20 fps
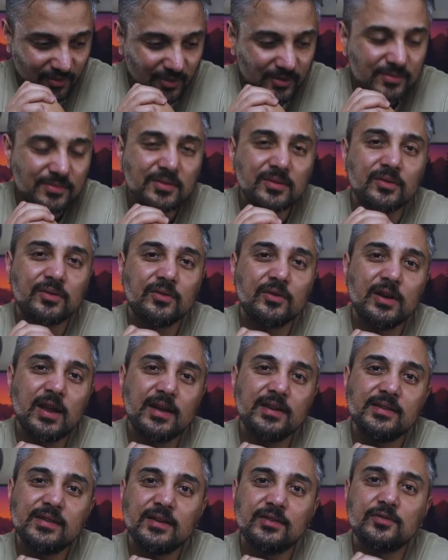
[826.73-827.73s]
also a good
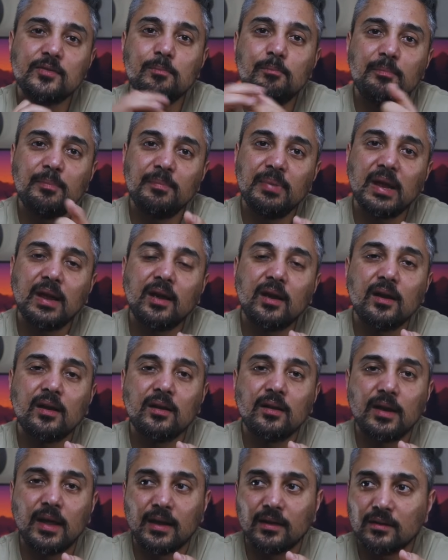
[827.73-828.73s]
idea to pick
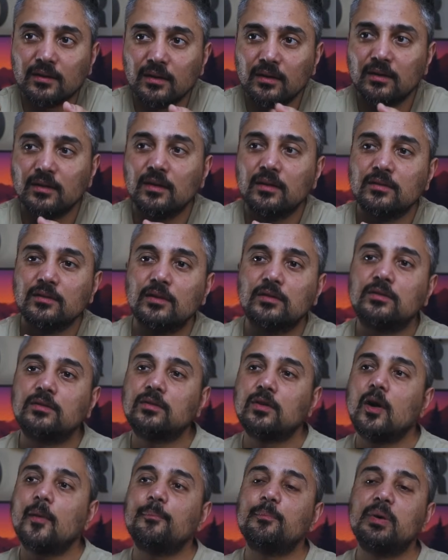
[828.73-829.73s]
like the
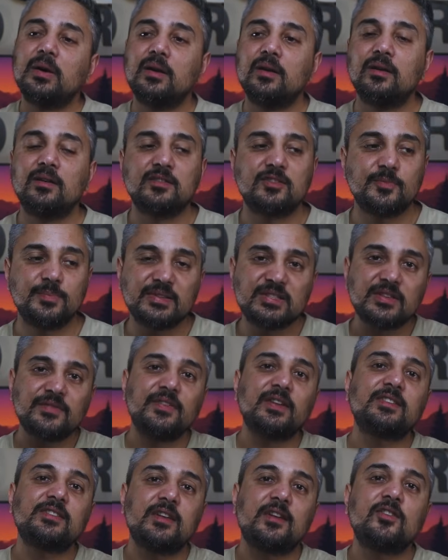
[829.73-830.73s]
top
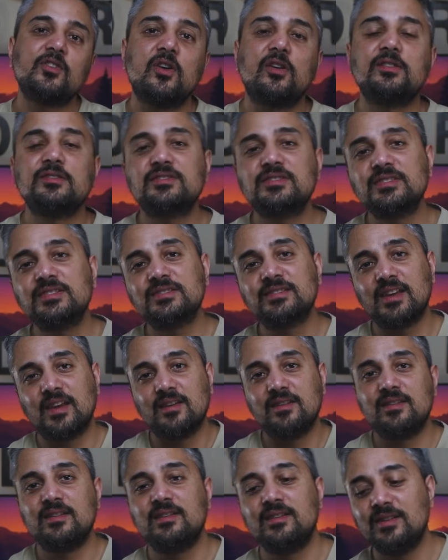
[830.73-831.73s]
specific technologies
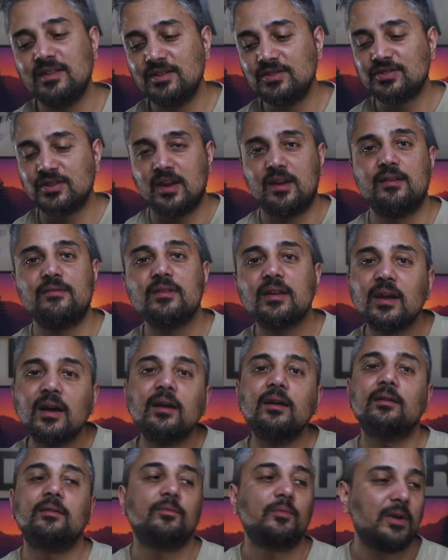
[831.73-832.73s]
in each area.
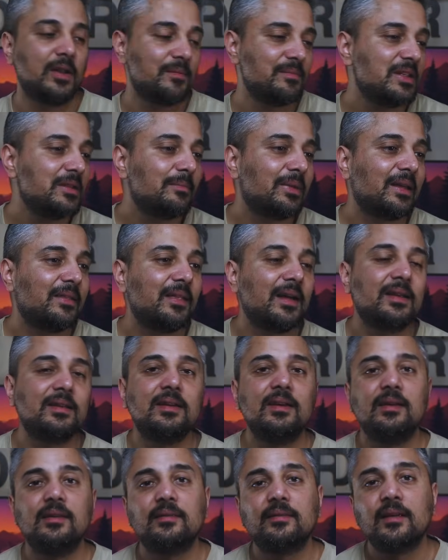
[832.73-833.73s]
What I mean by
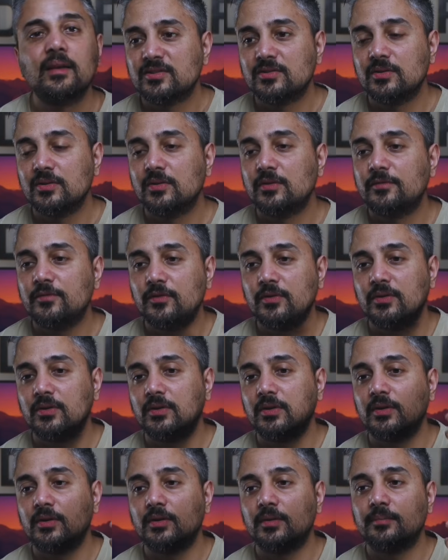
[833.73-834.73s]
that is, so
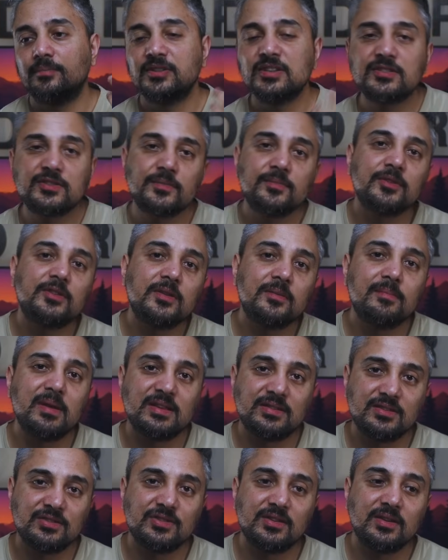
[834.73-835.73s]
for distributed
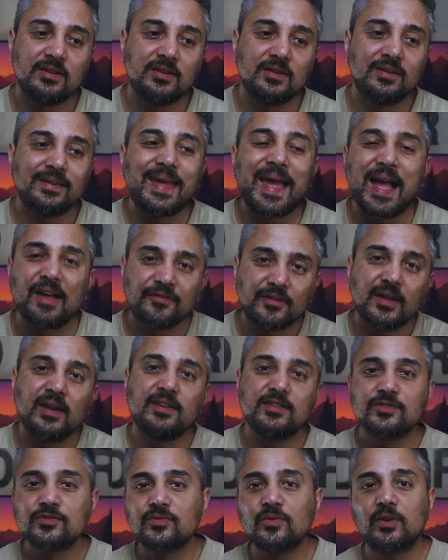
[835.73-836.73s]
messaging,
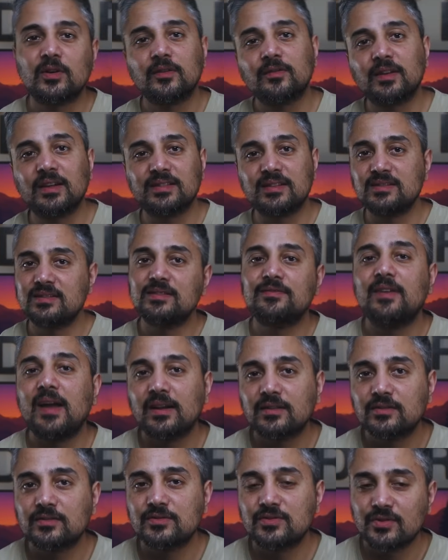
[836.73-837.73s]
Kafka is sort of like the de
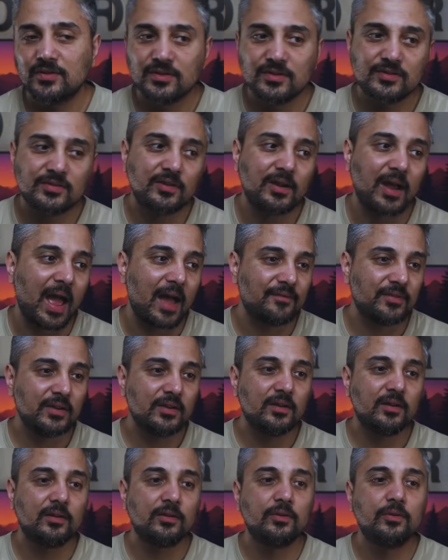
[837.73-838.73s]
facto choice. So
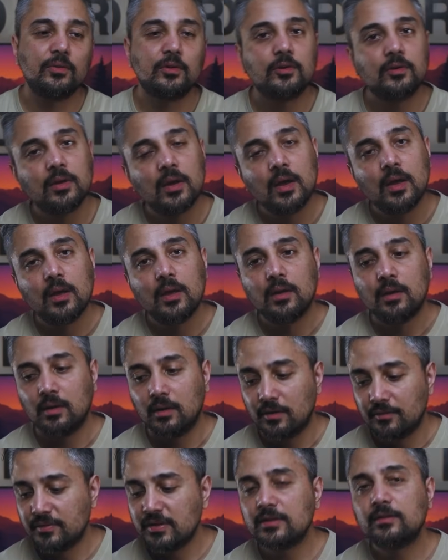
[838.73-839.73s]
having a good
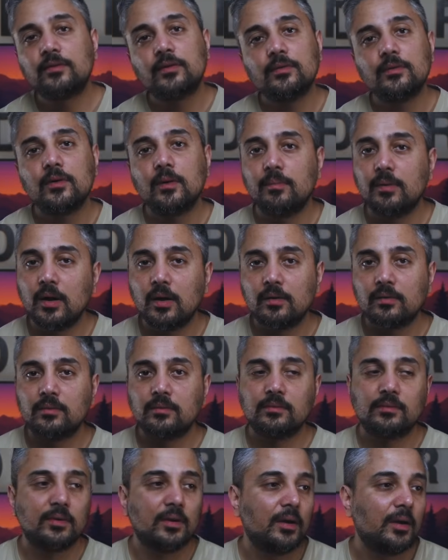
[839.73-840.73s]
read through about